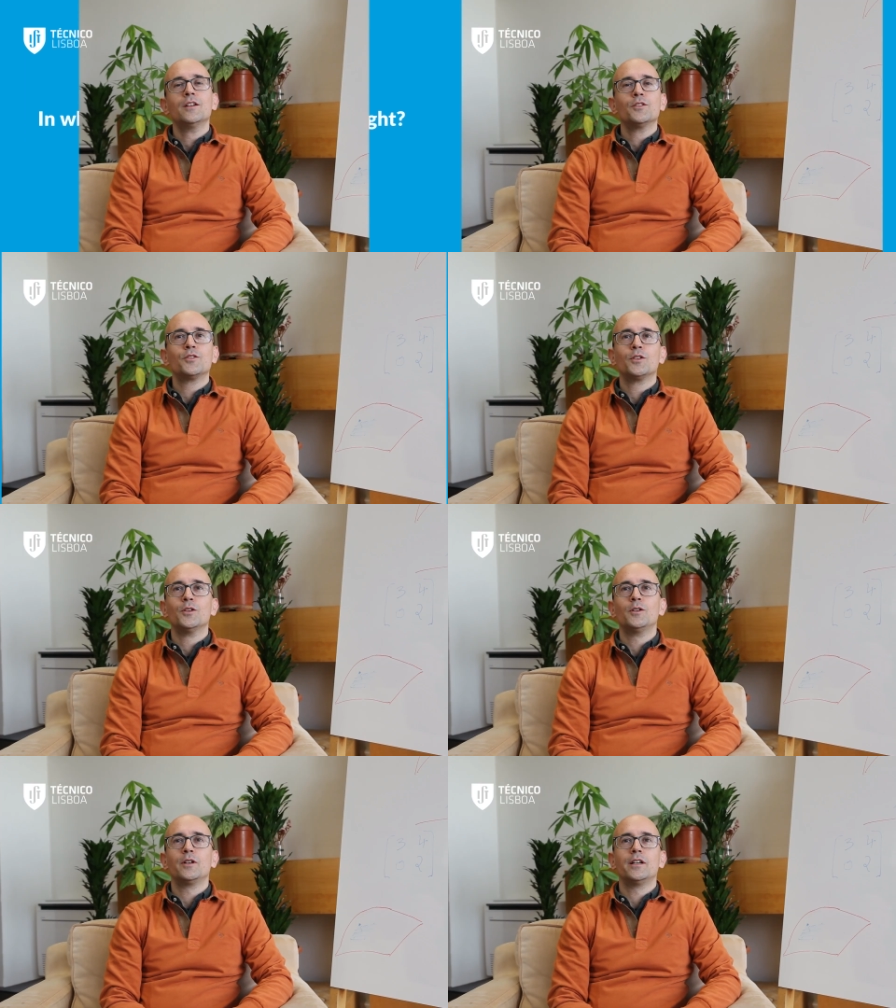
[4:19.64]

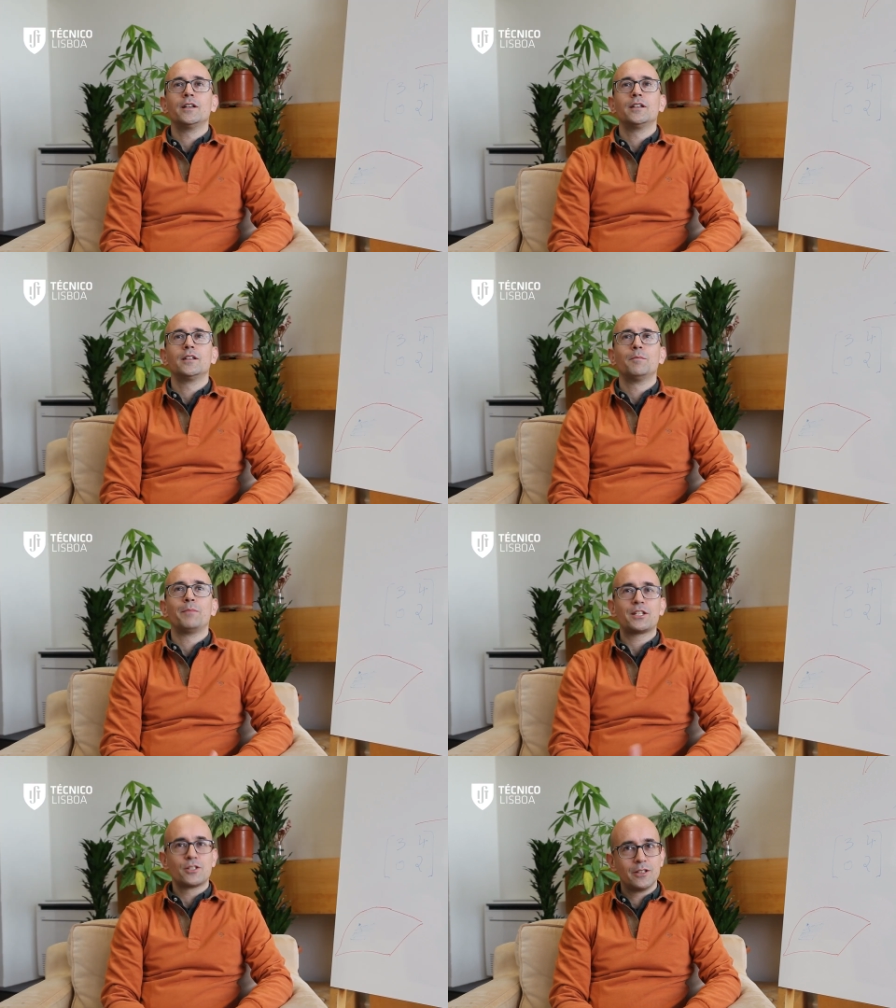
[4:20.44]
So,
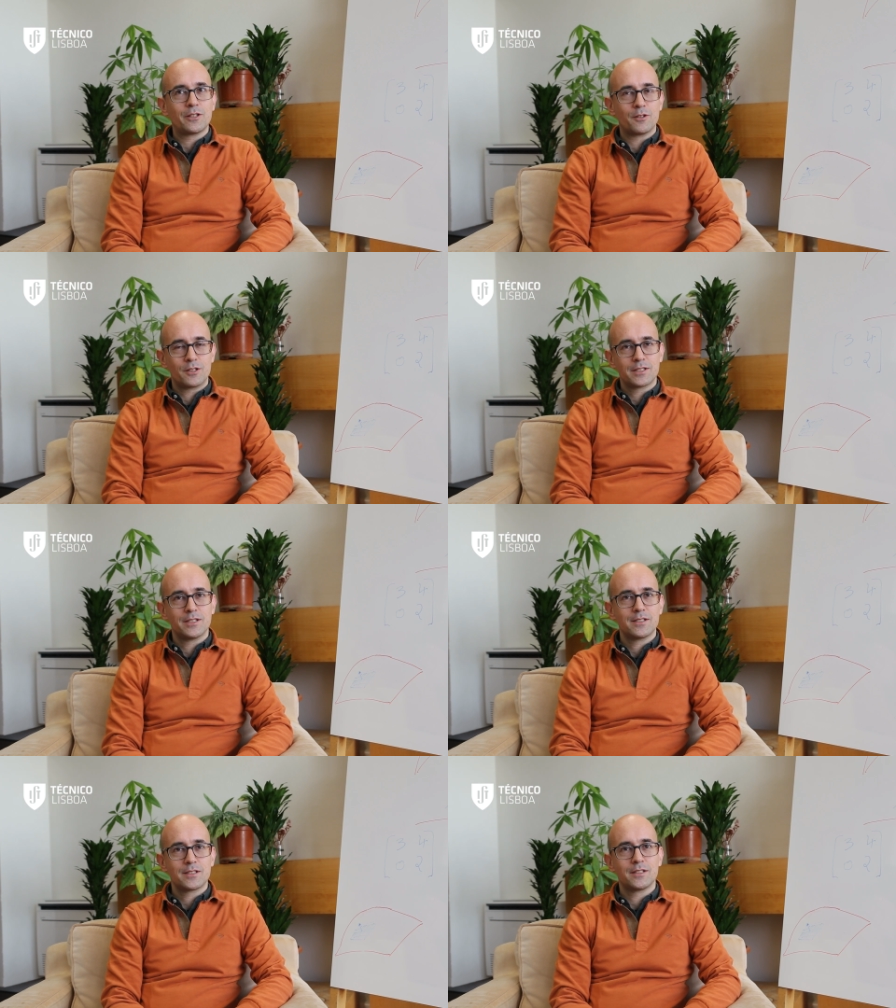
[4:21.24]
bachelor
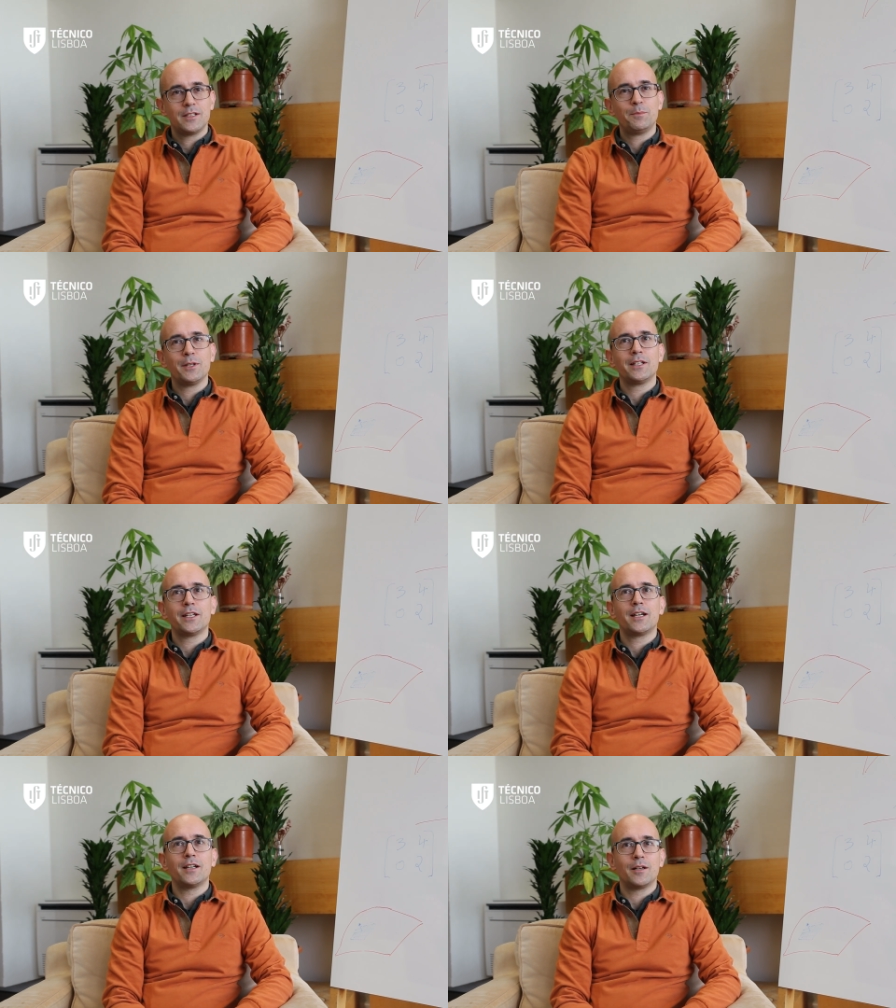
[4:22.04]
courses
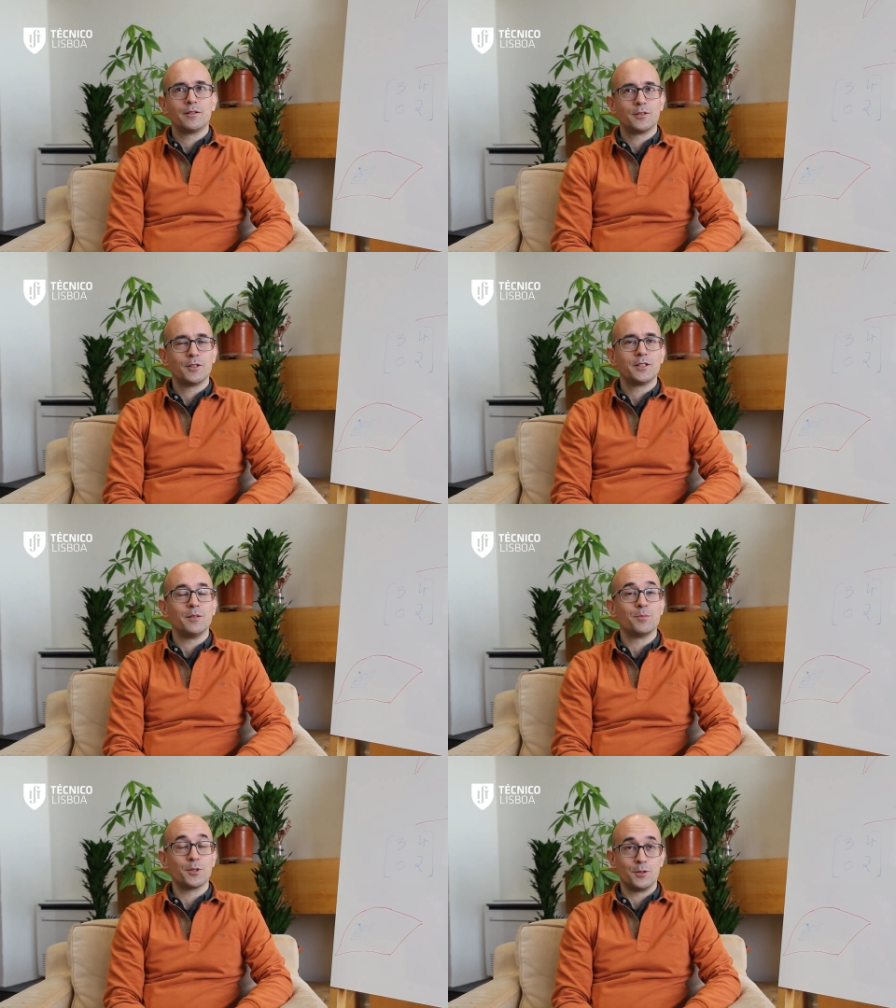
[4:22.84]
typically are taught
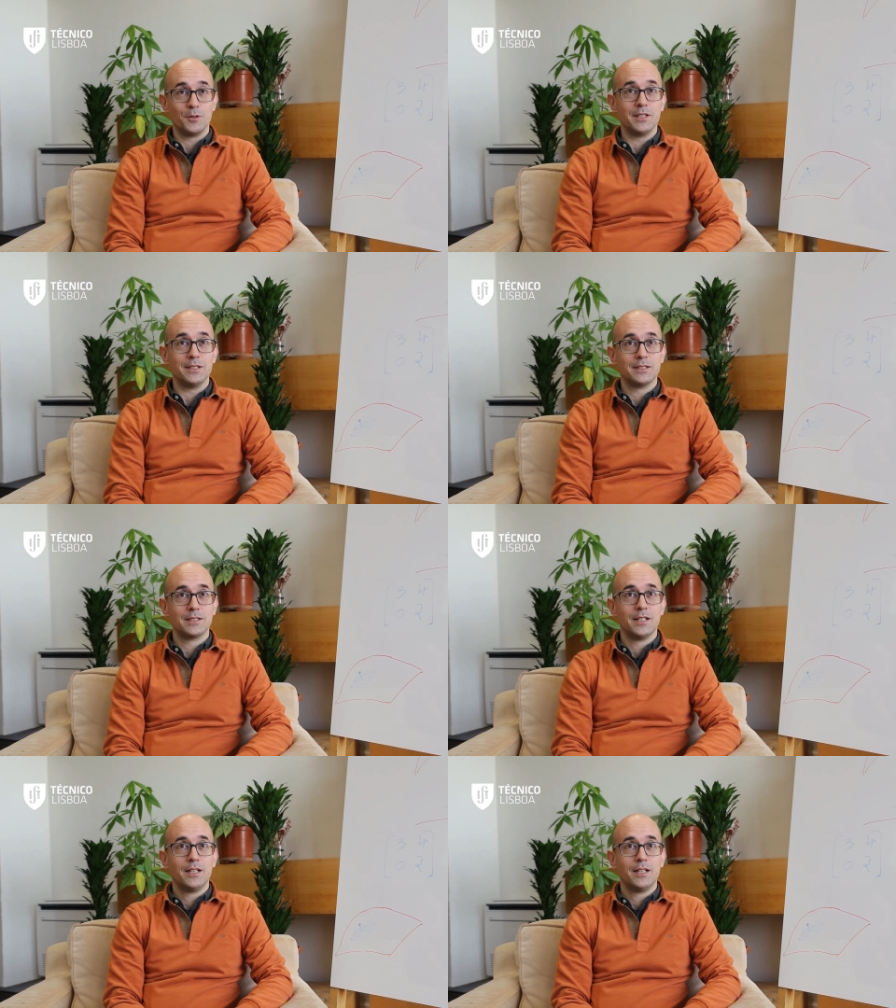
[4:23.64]
in Portuguese.